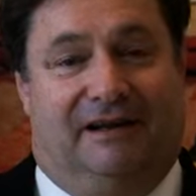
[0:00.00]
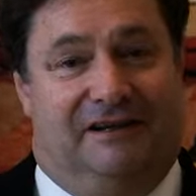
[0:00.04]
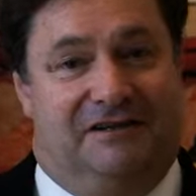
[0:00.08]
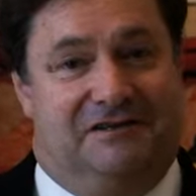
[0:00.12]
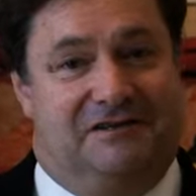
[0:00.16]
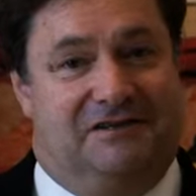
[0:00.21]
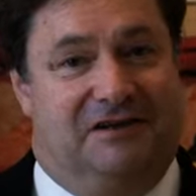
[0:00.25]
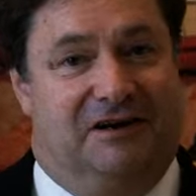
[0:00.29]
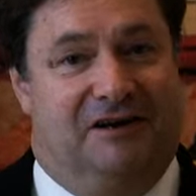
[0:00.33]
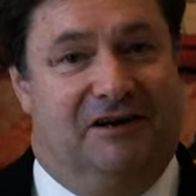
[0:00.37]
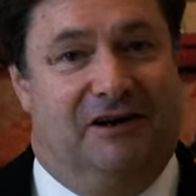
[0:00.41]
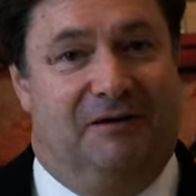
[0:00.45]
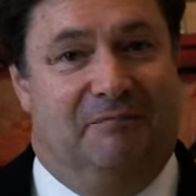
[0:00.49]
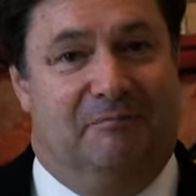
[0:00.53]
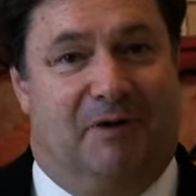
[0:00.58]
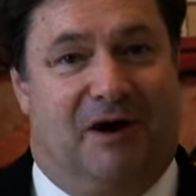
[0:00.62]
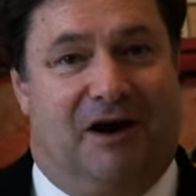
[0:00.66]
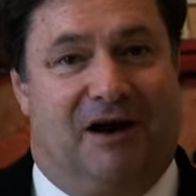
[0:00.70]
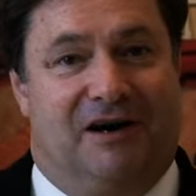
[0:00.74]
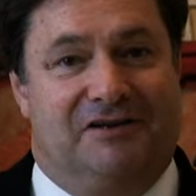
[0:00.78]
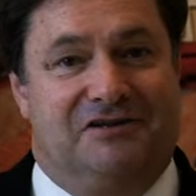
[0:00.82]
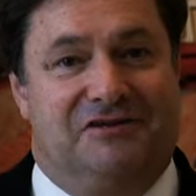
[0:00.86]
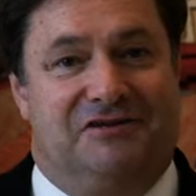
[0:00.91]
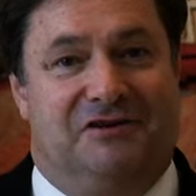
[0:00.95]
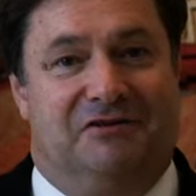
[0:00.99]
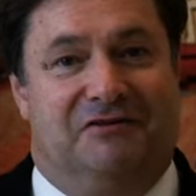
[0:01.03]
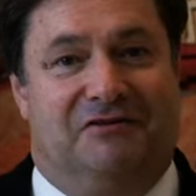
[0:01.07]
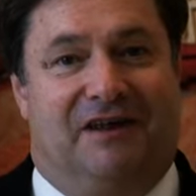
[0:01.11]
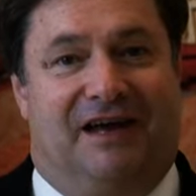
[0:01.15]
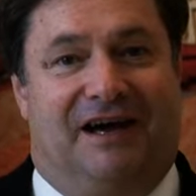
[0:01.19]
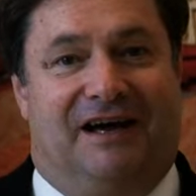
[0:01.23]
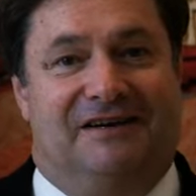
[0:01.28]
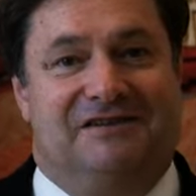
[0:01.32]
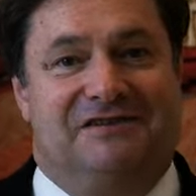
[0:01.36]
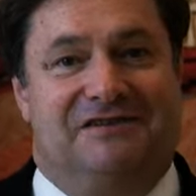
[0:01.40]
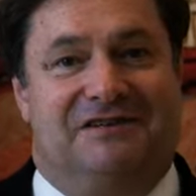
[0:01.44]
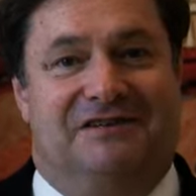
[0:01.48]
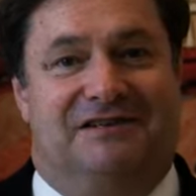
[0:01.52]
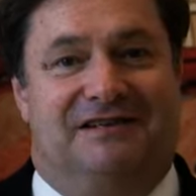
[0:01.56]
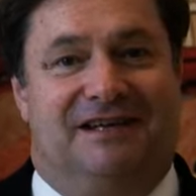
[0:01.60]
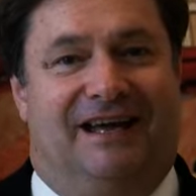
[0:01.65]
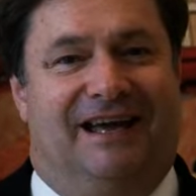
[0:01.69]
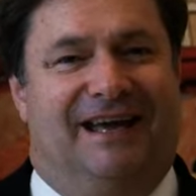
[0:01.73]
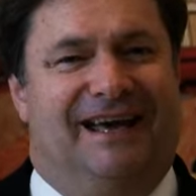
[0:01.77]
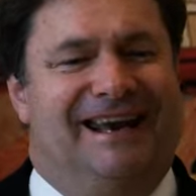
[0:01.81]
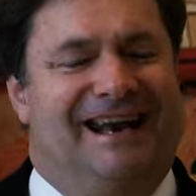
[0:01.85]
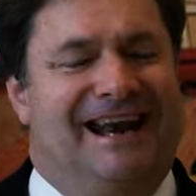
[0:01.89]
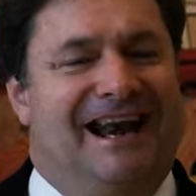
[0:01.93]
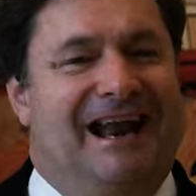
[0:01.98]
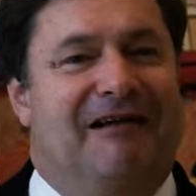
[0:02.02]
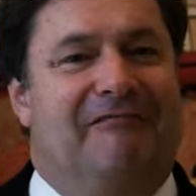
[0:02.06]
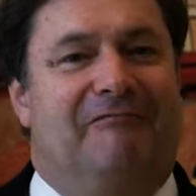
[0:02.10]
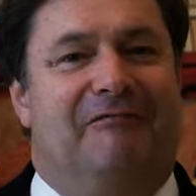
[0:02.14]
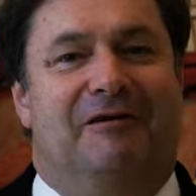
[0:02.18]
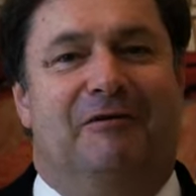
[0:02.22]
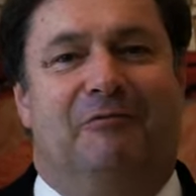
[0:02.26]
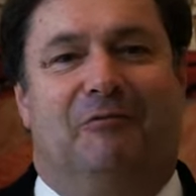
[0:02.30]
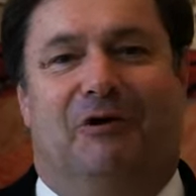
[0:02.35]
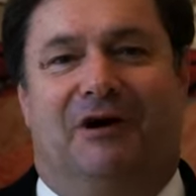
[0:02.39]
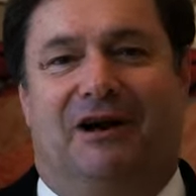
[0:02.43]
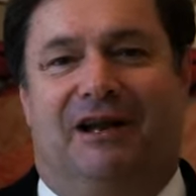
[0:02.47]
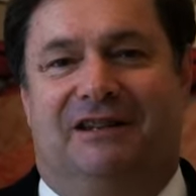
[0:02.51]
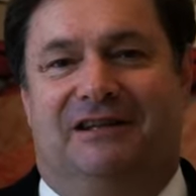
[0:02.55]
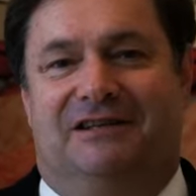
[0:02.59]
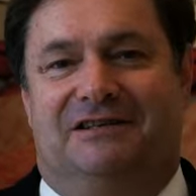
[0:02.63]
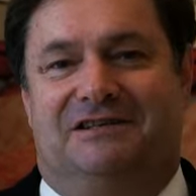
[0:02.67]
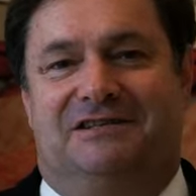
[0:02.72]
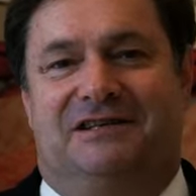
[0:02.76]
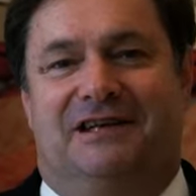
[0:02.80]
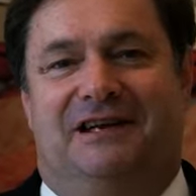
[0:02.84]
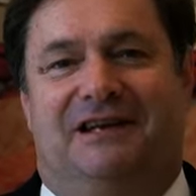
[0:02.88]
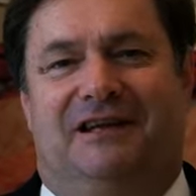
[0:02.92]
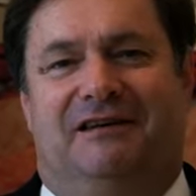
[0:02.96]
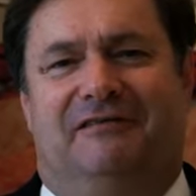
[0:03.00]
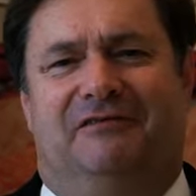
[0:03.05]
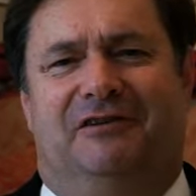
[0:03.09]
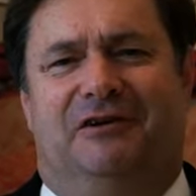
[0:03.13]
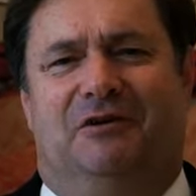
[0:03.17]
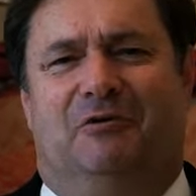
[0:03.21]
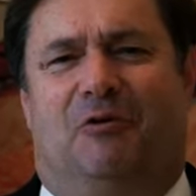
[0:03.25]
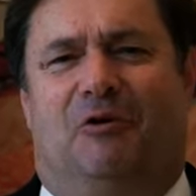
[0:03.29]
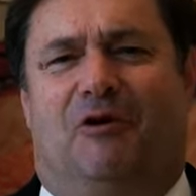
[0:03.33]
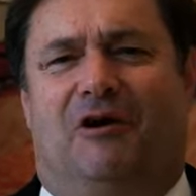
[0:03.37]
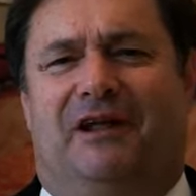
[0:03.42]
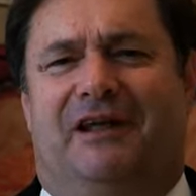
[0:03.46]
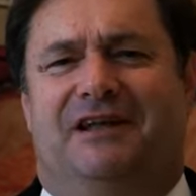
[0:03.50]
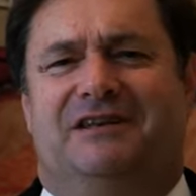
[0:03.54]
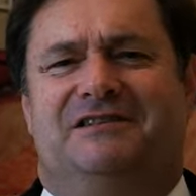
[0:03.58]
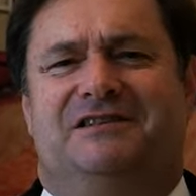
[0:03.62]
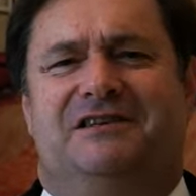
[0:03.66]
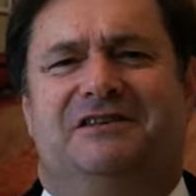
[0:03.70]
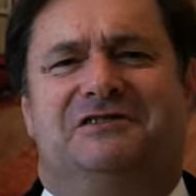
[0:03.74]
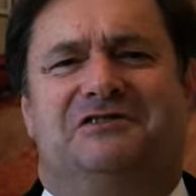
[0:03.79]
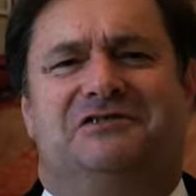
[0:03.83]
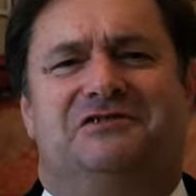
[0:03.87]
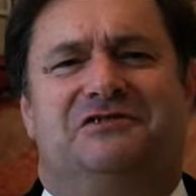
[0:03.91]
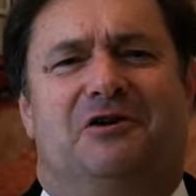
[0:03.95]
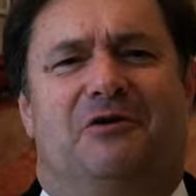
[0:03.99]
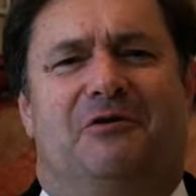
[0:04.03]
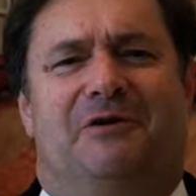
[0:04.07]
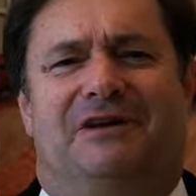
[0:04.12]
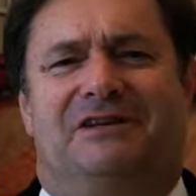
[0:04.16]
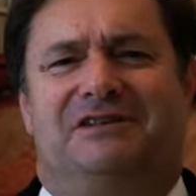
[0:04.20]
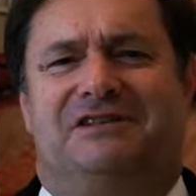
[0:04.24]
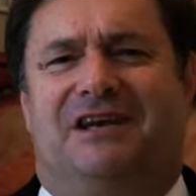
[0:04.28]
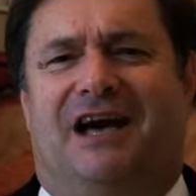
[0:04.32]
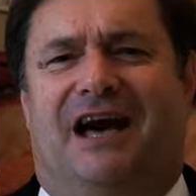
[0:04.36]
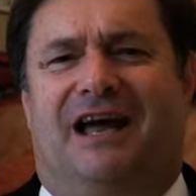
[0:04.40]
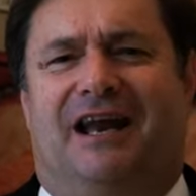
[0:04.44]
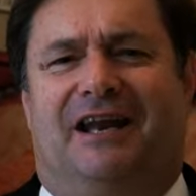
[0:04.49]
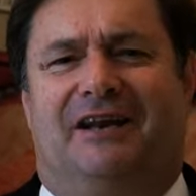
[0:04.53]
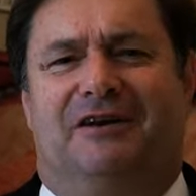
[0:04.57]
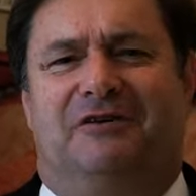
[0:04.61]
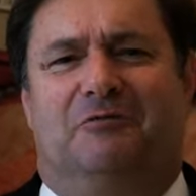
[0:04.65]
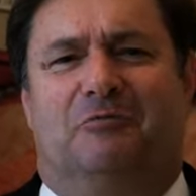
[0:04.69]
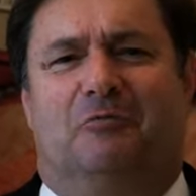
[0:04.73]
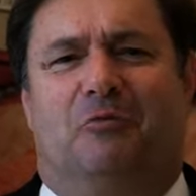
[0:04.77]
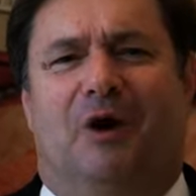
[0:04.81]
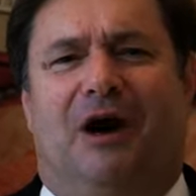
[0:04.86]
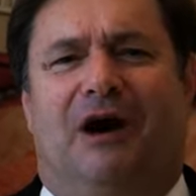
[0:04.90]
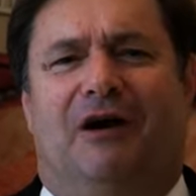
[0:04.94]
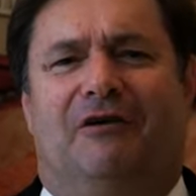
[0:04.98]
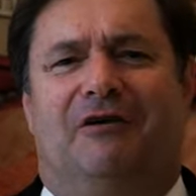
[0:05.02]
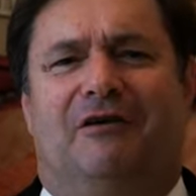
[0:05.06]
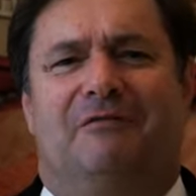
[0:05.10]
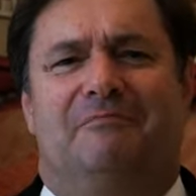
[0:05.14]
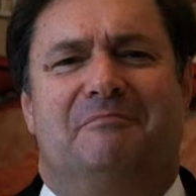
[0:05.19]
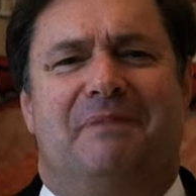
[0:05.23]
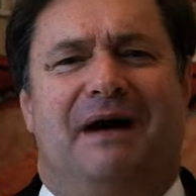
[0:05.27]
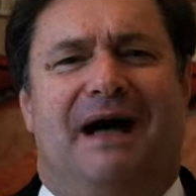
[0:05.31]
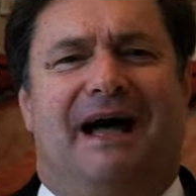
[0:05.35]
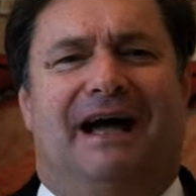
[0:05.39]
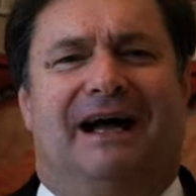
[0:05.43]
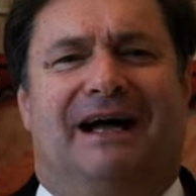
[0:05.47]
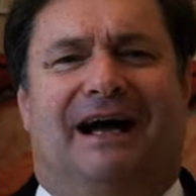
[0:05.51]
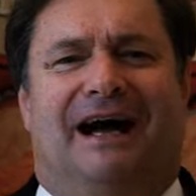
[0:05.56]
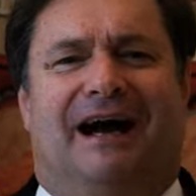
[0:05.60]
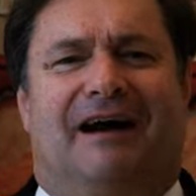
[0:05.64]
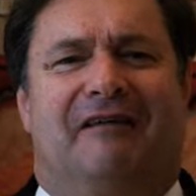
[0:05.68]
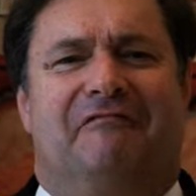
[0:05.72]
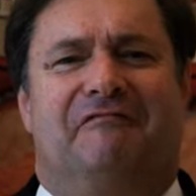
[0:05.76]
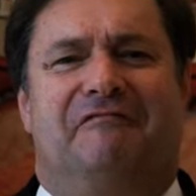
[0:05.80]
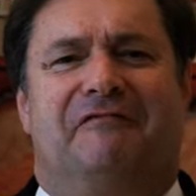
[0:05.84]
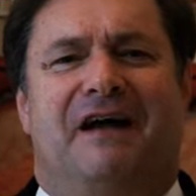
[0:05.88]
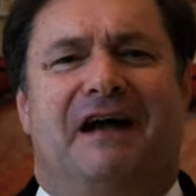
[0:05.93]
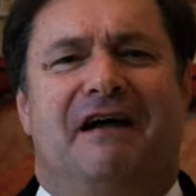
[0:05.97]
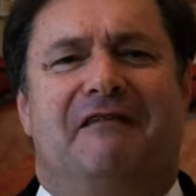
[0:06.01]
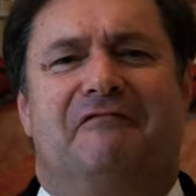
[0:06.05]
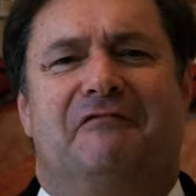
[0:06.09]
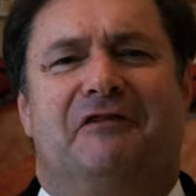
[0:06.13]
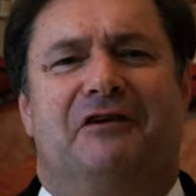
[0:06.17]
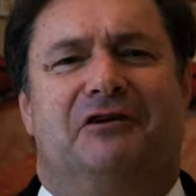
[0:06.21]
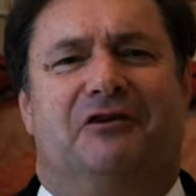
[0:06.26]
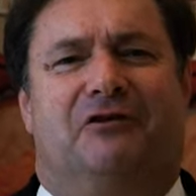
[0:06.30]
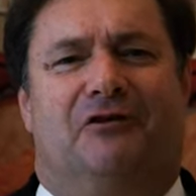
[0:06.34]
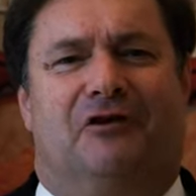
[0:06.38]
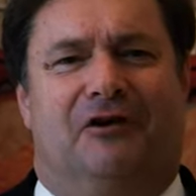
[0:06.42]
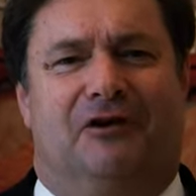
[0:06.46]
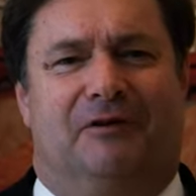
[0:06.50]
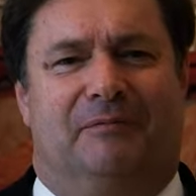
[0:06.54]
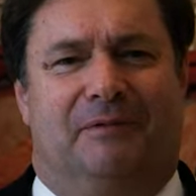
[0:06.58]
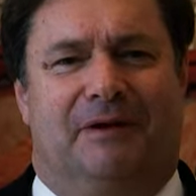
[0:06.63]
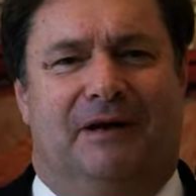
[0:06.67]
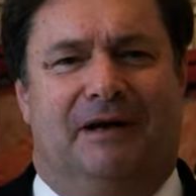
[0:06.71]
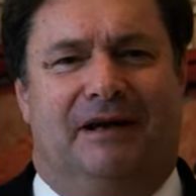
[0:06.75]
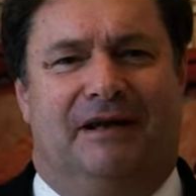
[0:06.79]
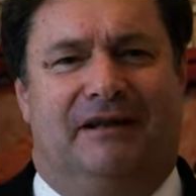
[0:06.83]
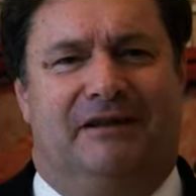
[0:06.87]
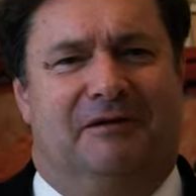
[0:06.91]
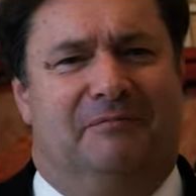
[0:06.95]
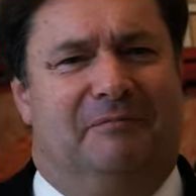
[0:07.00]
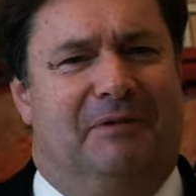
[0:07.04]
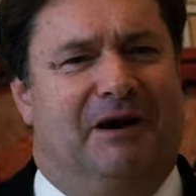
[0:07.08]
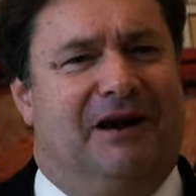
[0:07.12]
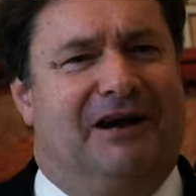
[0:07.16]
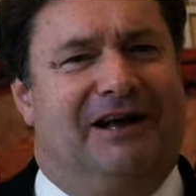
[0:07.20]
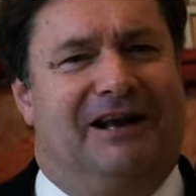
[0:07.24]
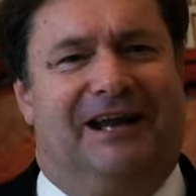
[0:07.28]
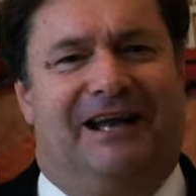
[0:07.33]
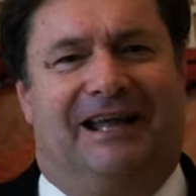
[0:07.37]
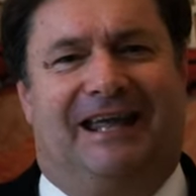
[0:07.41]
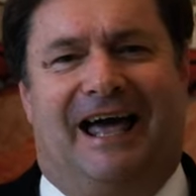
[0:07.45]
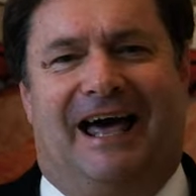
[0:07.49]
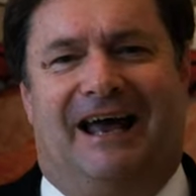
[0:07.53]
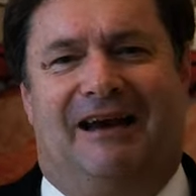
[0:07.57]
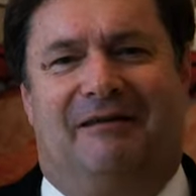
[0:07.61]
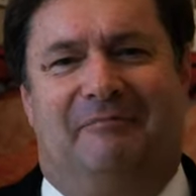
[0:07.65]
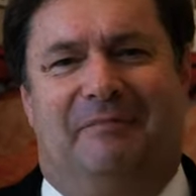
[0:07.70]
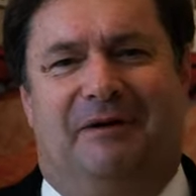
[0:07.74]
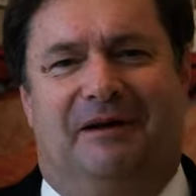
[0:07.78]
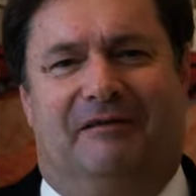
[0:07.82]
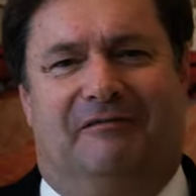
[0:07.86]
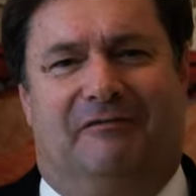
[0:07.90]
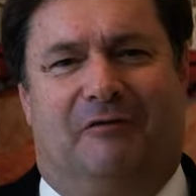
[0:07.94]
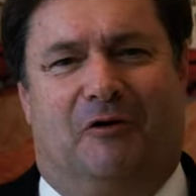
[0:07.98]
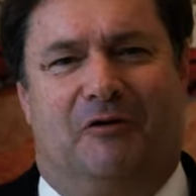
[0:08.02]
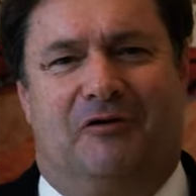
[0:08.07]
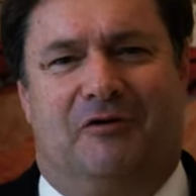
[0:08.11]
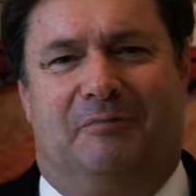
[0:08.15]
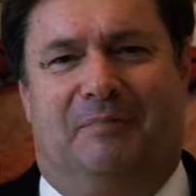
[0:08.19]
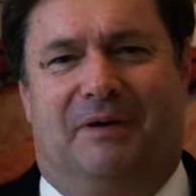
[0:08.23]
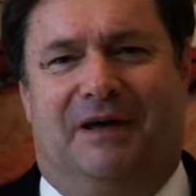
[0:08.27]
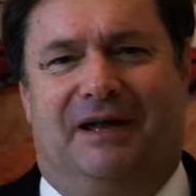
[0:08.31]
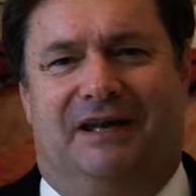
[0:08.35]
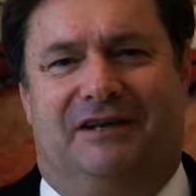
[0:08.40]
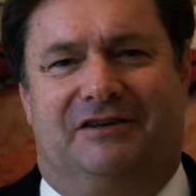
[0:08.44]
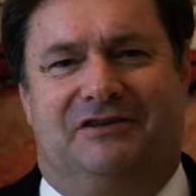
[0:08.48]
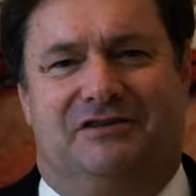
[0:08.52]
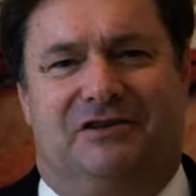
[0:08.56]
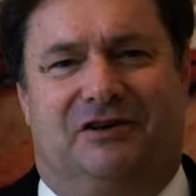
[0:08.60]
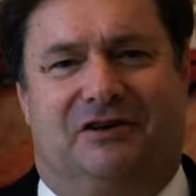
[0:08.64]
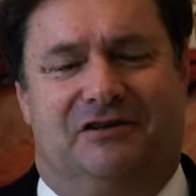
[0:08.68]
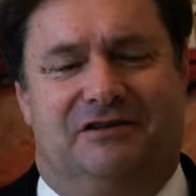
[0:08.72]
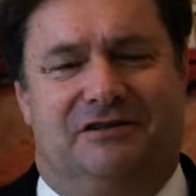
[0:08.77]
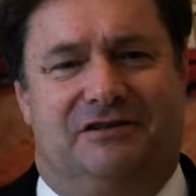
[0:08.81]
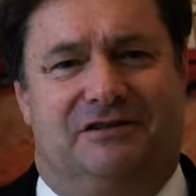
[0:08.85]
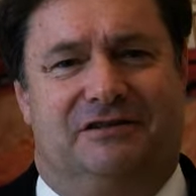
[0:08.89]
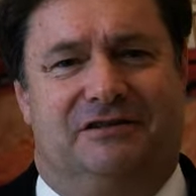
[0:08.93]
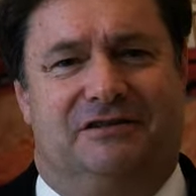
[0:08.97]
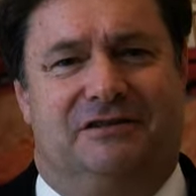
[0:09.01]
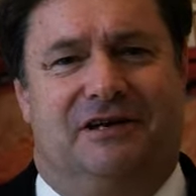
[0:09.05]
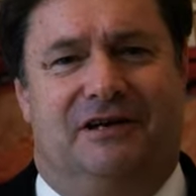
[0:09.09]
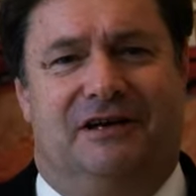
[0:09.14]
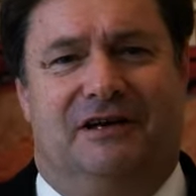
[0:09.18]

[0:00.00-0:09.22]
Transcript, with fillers: It's nearly March 2010 and everyone in the city of New Orleans is so excited to welcome back our favorite group, the American Academy of Orthopedic Surgeons.